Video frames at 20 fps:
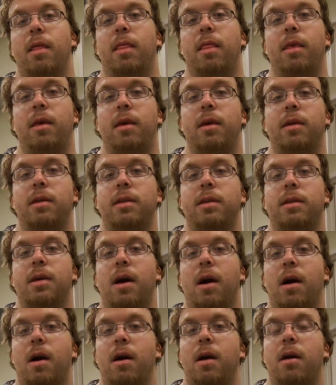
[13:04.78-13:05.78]
the
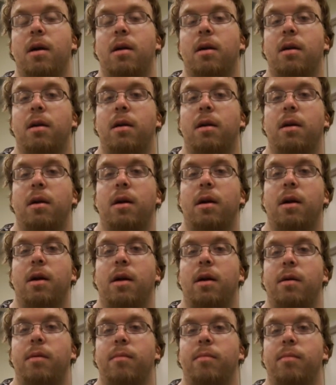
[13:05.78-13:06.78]
entire
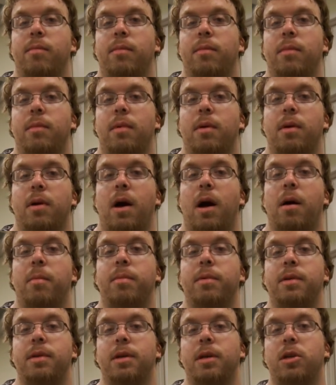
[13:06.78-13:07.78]

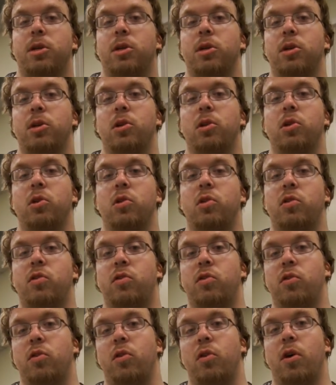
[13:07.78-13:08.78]
opposition
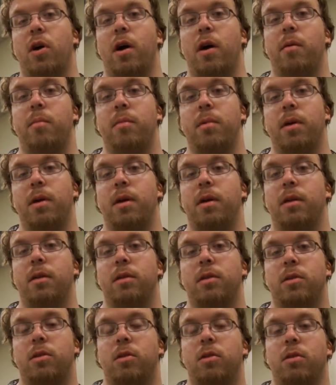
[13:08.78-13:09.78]
stood up
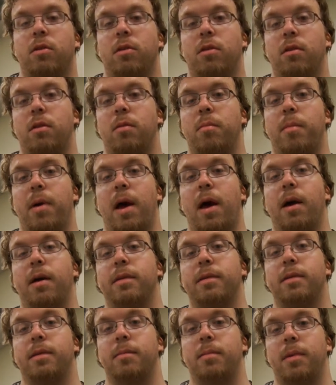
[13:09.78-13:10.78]
and turned their
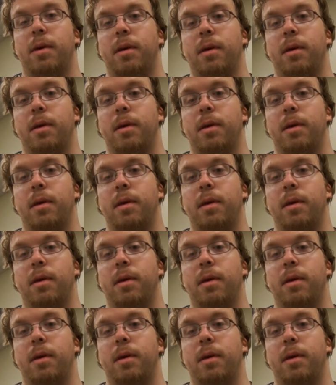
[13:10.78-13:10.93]
back to me.